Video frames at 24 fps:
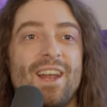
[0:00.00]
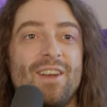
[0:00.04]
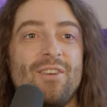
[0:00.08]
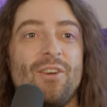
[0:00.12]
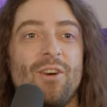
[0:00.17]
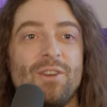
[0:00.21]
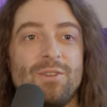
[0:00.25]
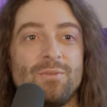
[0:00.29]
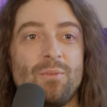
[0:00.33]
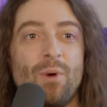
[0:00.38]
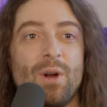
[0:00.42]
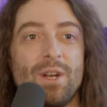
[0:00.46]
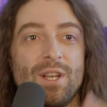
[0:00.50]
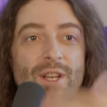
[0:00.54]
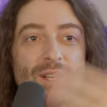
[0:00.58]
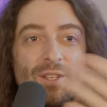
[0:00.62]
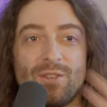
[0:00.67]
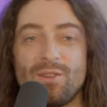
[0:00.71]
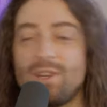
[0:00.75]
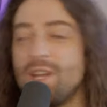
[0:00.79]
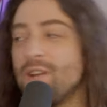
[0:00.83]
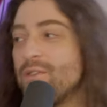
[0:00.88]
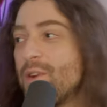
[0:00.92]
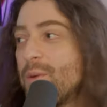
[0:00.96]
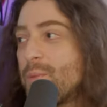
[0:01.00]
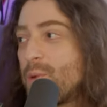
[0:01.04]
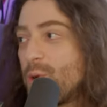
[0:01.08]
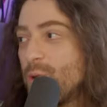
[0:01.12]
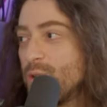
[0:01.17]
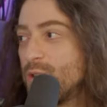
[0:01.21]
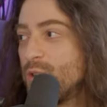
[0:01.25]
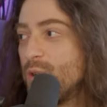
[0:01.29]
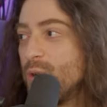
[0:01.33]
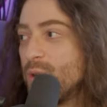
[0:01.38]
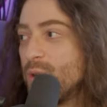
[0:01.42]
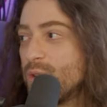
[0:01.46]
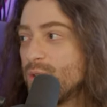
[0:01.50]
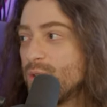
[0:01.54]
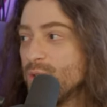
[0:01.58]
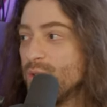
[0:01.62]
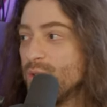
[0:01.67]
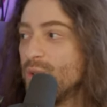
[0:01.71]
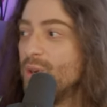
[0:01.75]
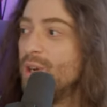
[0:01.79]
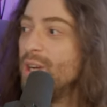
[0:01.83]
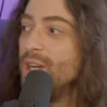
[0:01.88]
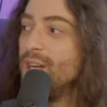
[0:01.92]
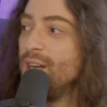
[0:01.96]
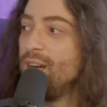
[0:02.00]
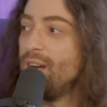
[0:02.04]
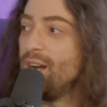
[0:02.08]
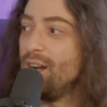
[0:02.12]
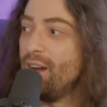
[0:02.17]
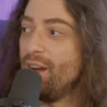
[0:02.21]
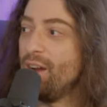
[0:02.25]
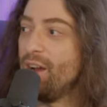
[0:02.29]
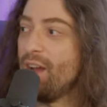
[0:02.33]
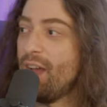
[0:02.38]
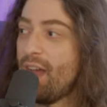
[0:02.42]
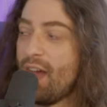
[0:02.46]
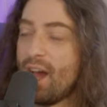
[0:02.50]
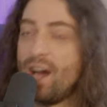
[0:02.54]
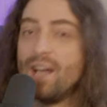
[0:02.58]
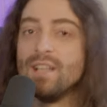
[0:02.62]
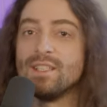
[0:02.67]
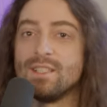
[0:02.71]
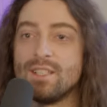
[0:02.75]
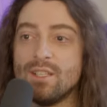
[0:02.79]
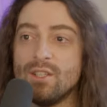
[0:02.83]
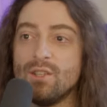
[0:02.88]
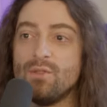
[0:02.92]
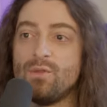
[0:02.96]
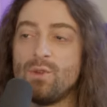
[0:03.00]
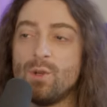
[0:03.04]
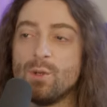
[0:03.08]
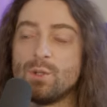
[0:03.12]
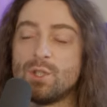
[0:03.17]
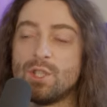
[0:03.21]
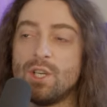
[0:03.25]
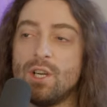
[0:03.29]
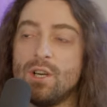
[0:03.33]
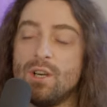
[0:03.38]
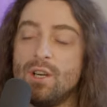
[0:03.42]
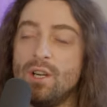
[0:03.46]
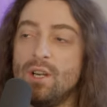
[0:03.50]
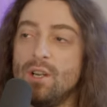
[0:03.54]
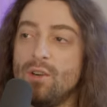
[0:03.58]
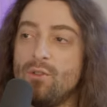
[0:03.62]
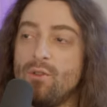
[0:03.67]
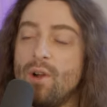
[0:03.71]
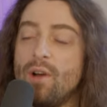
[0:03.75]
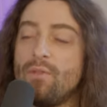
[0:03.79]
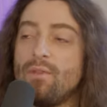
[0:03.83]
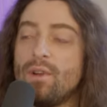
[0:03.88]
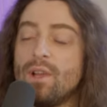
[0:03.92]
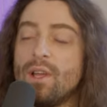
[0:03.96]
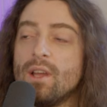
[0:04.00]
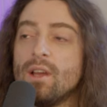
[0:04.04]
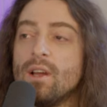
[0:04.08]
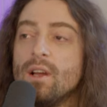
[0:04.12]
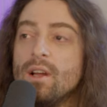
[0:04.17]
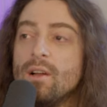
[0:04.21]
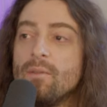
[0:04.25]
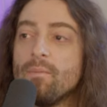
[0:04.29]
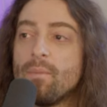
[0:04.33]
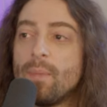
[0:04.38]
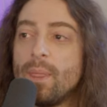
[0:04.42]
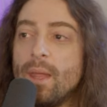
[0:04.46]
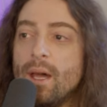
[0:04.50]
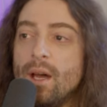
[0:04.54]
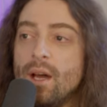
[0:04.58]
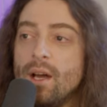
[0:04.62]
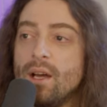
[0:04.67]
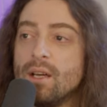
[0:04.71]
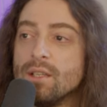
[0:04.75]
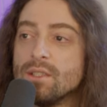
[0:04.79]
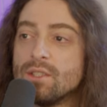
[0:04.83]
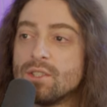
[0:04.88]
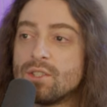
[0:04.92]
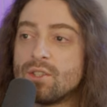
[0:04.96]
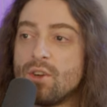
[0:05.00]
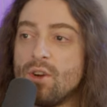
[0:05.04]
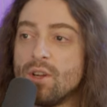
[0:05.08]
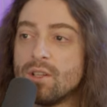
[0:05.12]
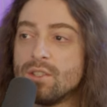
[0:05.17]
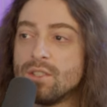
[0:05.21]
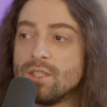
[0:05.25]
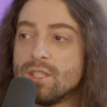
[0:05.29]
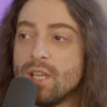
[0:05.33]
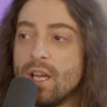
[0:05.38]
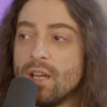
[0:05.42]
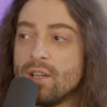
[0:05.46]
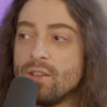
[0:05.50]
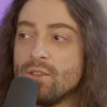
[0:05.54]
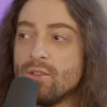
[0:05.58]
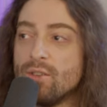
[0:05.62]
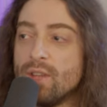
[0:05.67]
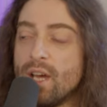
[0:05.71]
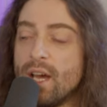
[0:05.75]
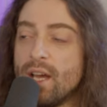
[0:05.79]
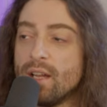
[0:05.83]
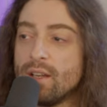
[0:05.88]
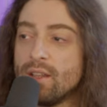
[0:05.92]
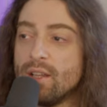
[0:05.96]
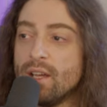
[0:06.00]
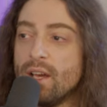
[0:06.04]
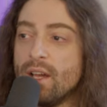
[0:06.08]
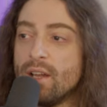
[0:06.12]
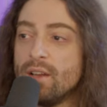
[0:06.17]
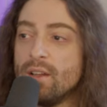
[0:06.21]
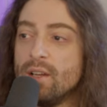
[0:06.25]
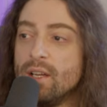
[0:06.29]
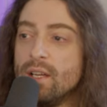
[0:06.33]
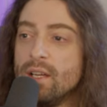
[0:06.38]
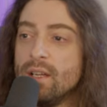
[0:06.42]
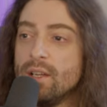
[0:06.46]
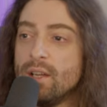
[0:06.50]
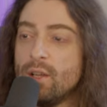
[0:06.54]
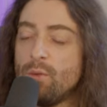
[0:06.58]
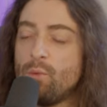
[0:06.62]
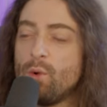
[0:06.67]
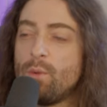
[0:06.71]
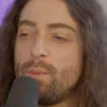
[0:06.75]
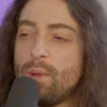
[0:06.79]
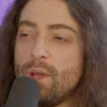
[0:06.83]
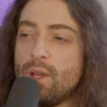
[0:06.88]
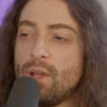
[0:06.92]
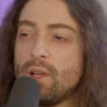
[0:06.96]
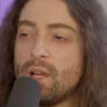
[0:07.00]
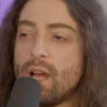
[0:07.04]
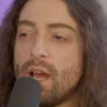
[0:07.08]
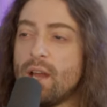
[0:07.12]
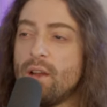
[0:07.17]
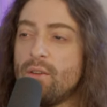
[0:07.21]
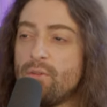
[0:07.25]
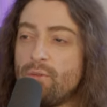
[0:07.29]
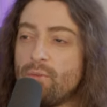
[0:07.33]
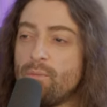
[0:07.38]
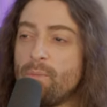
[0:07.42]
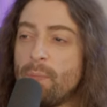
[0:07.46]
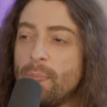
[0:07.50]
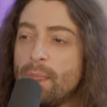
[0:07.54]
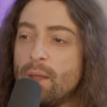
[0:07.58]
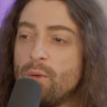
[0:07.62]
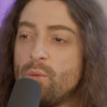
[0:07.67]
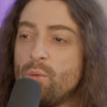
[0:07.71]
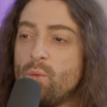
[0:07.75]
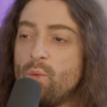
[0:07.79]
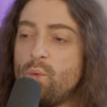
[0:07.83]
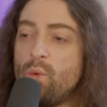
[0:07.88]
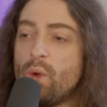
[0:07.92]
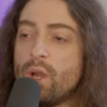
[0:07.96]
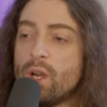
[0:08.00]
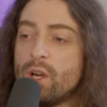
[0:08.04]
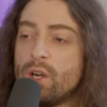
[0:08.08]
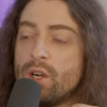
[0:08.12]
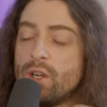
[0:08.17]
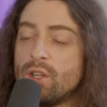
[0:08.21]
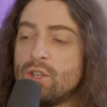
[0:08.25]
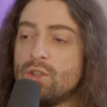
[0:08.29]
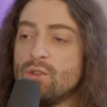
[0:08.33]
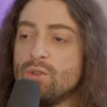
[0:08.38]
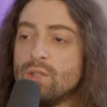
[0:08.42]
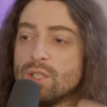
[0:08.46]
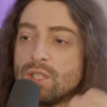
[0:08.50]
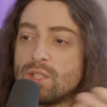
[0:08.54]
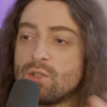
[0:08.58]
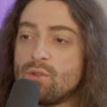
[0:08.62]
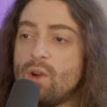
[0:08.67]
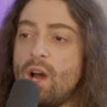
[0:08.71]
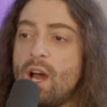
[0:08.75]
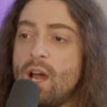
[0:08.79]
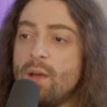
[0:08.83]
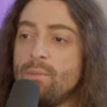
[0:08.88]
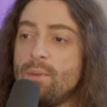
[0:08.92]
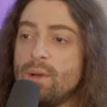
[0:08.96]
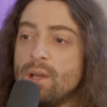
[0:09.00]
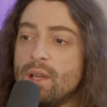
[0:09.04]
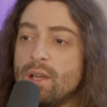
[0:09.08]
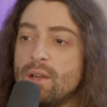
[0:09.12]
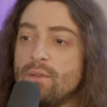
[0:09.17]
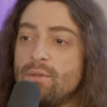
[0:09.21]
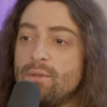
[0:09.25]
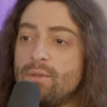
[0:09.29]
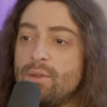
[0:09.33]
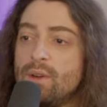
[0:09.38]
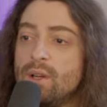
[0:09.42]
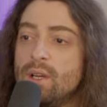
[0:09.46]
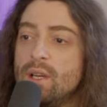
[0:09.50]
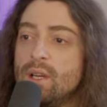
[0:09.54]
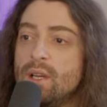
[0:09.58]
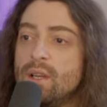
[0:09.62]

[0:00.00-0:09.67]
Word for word: and not wanting to give up control to uh, AIs in the future, roughly. Uh, Scott said to that that it would be kind of weird to describe if